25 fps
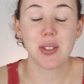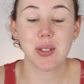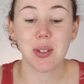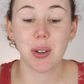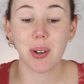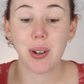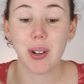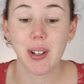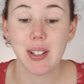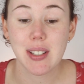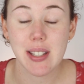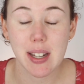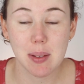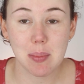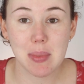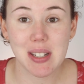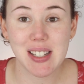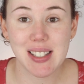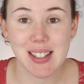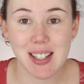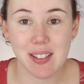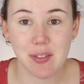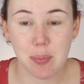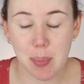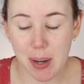So 10
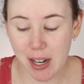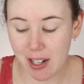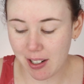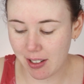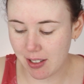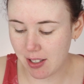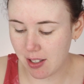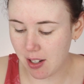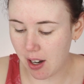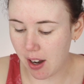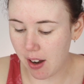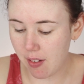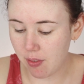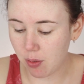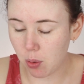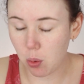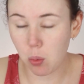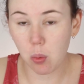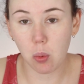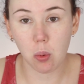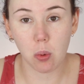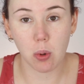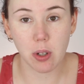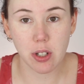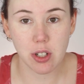minutes have passed. I've
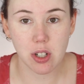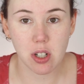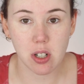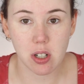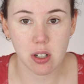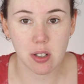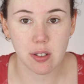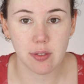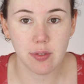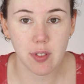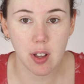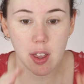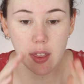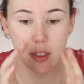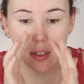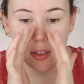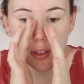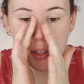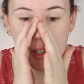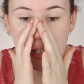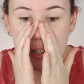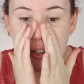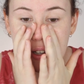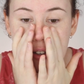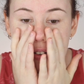washed off
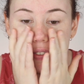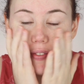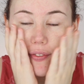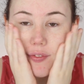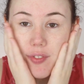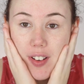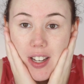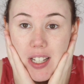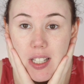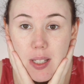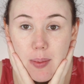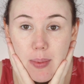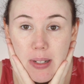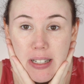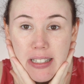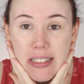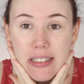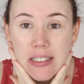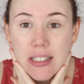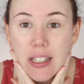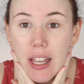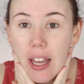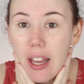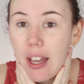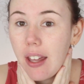the face
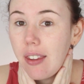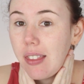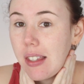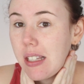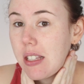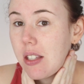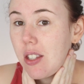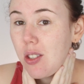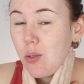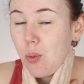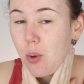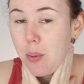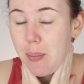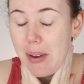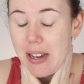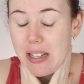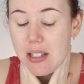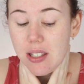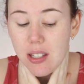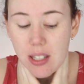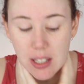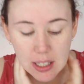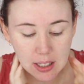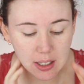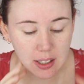mask and this is what my
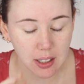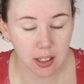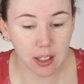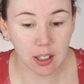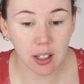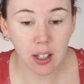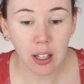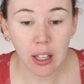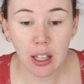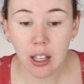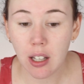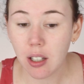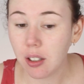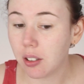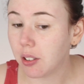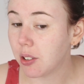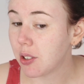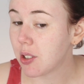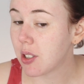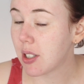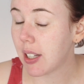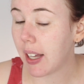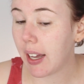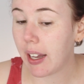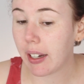skin
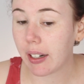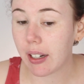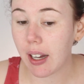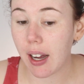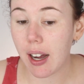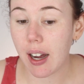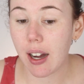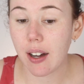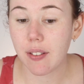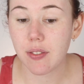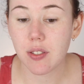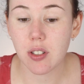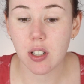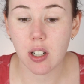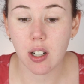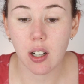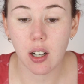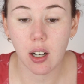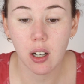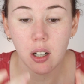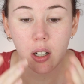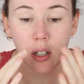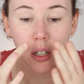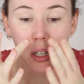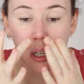looks like
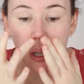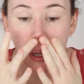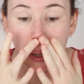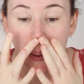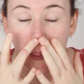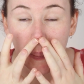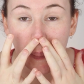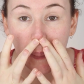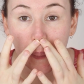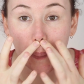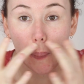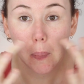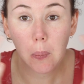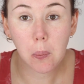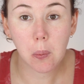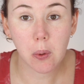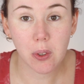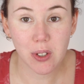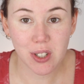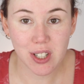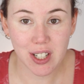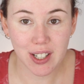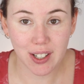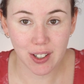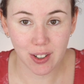after
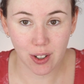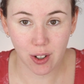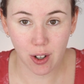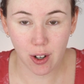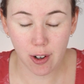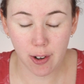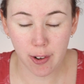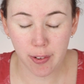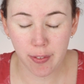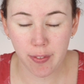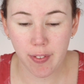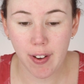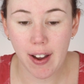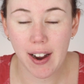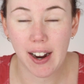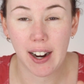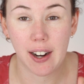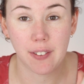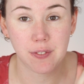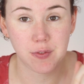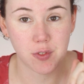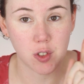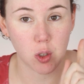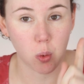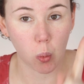washing it off
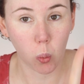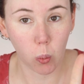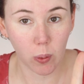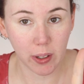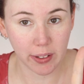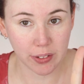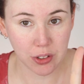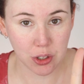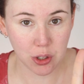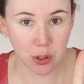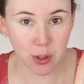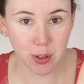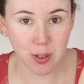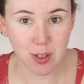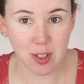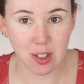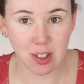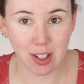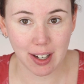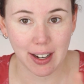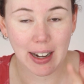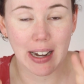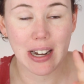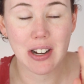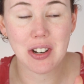after one
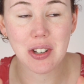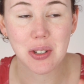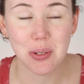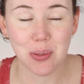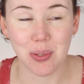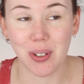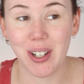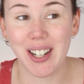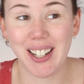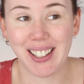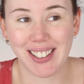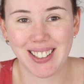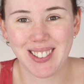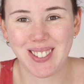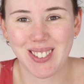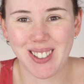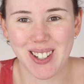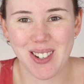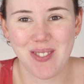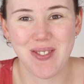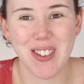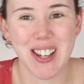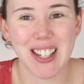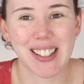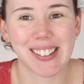use. I just really
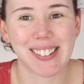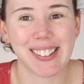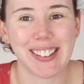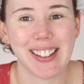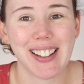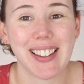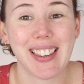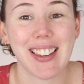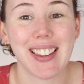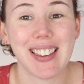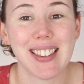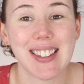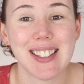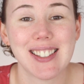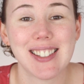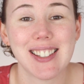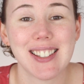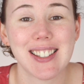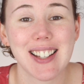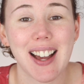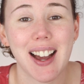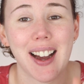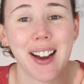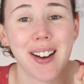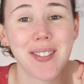want to be clear that this
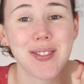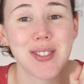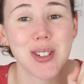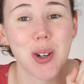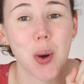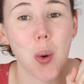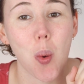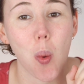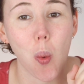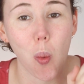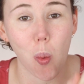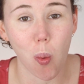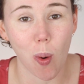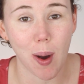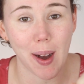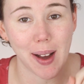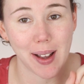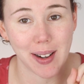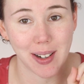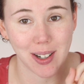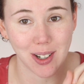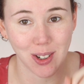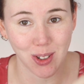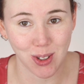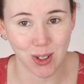is after
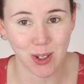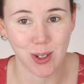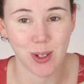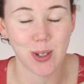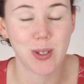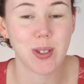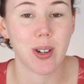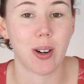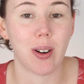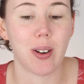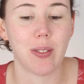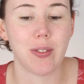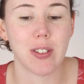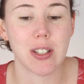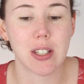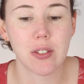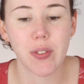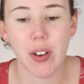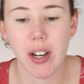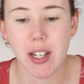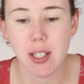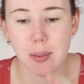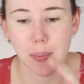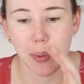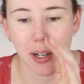one use of this
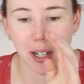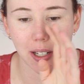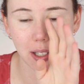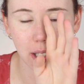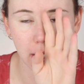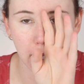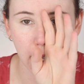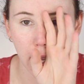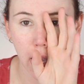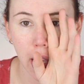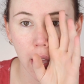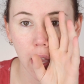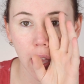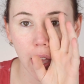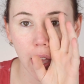face mask.